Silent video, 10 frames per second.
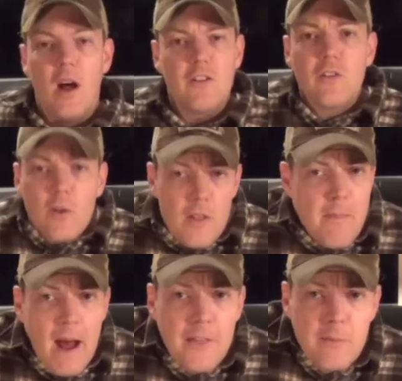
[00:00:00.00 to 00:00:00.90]
I'll just go to the
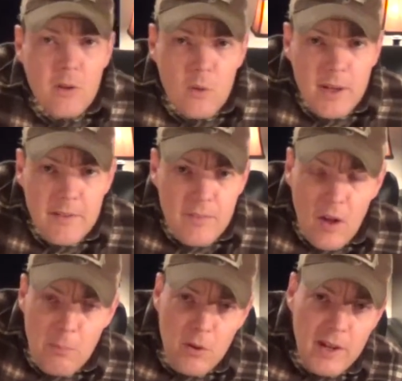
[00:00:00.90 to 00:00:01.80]
bathroom real quick,
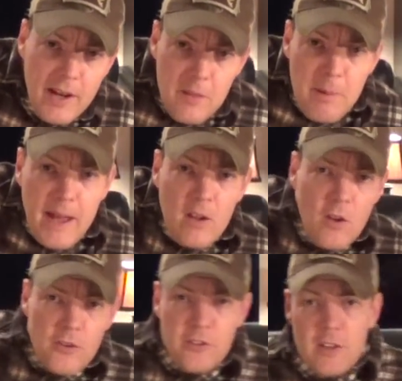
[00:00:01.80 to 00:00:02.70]
I'll pull it out of the paddle
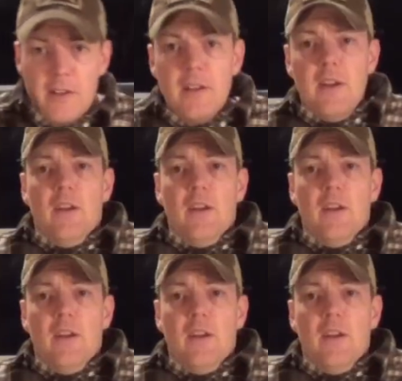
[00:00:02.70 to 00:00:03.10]
holster,